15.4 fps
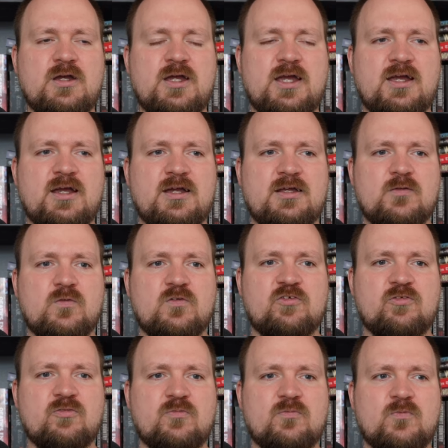
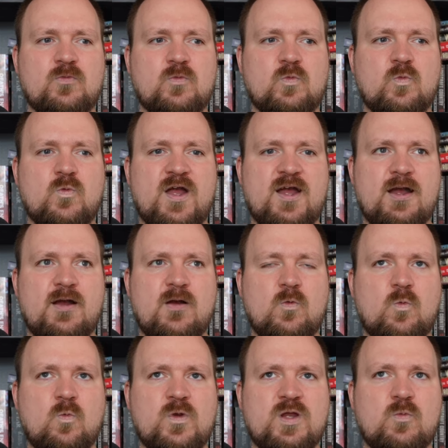and where
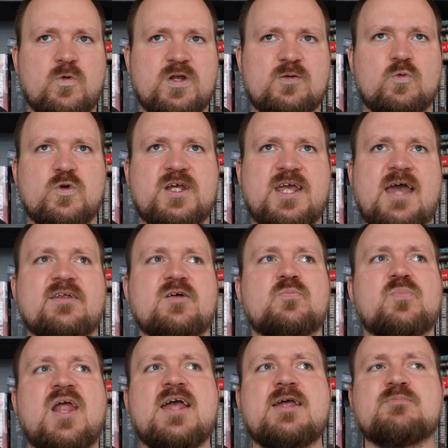we cannot
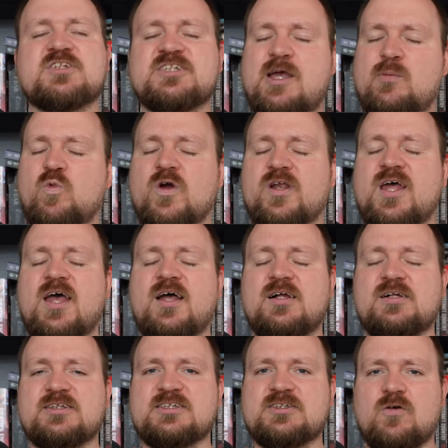blame someone
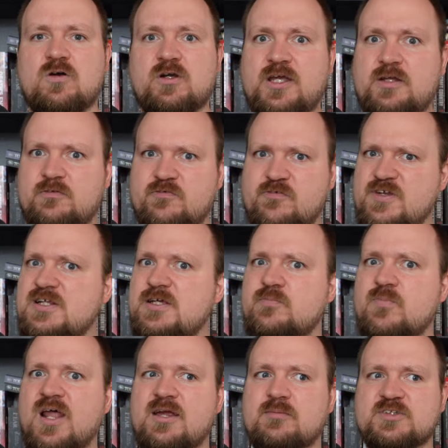else, or cannot really
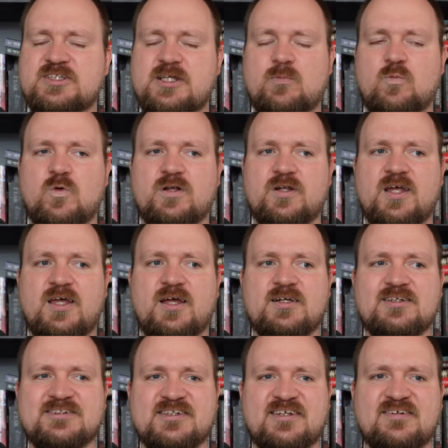blame someone
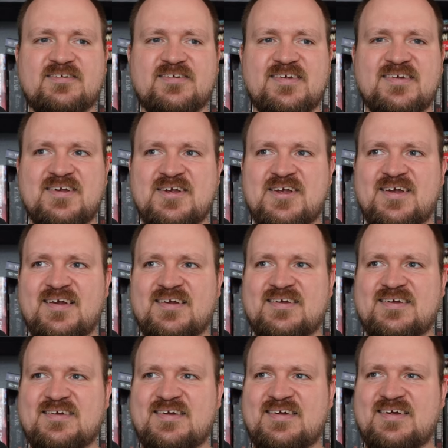else. And
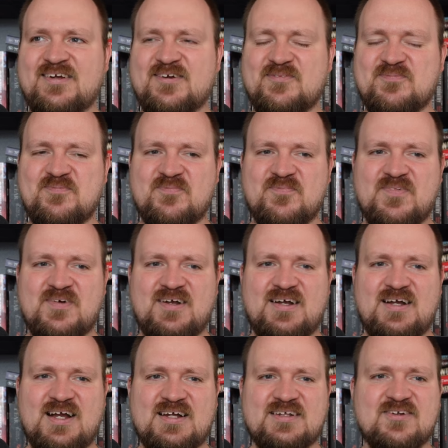
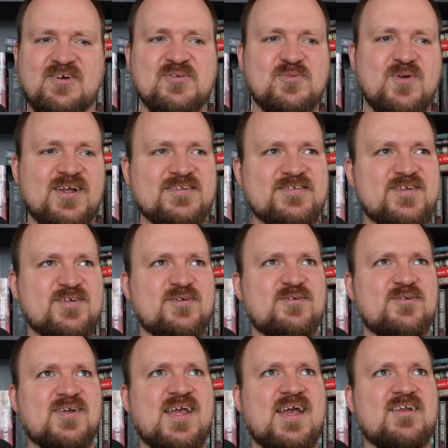I don't want
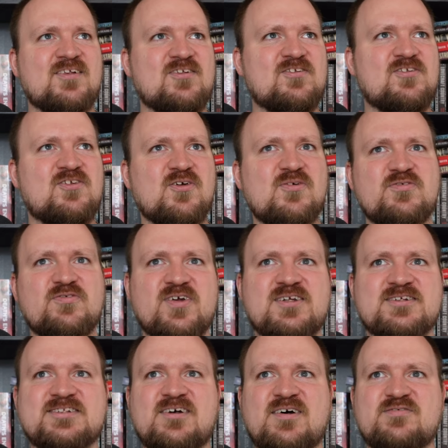to get too
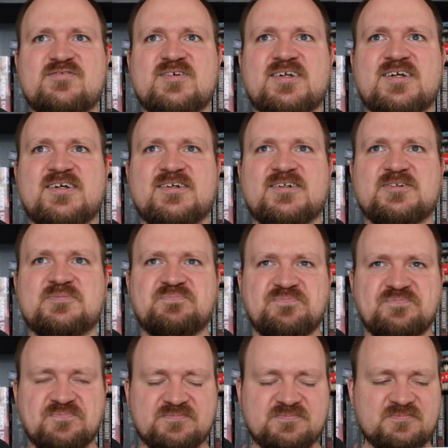philosophical,
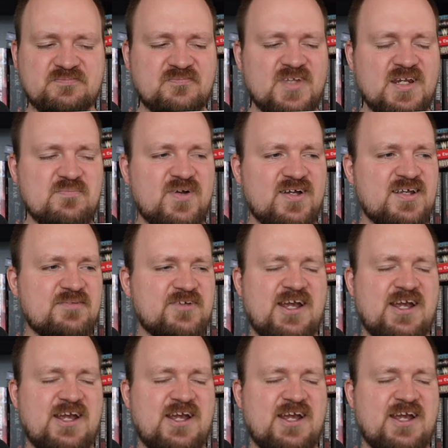but I'm